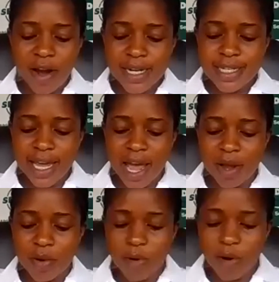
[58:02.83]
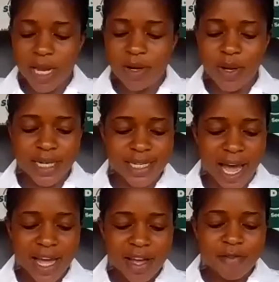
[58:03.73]
variety can I grow in
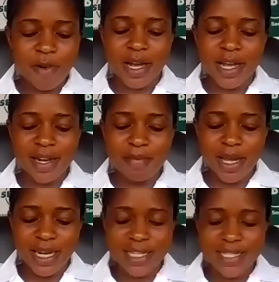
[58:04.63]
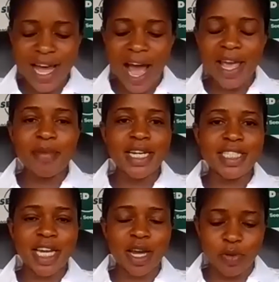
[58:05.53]
winter for green mealies? I am
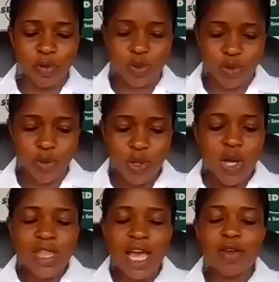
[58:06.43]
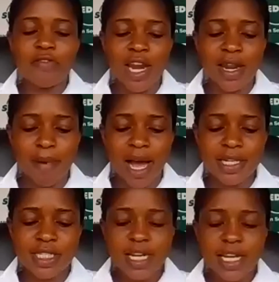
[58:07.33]
in Chegu too. Thank you very
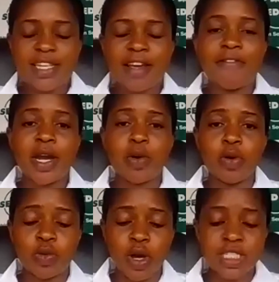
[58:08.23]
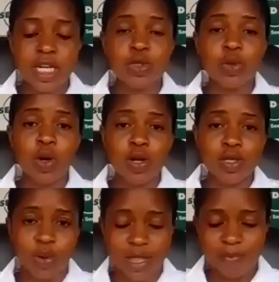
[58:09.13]
much. It's a very good question to
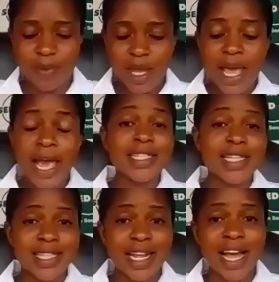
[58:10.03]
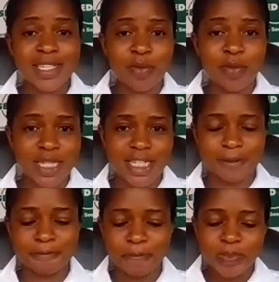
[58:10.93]
close with. And this is the last question.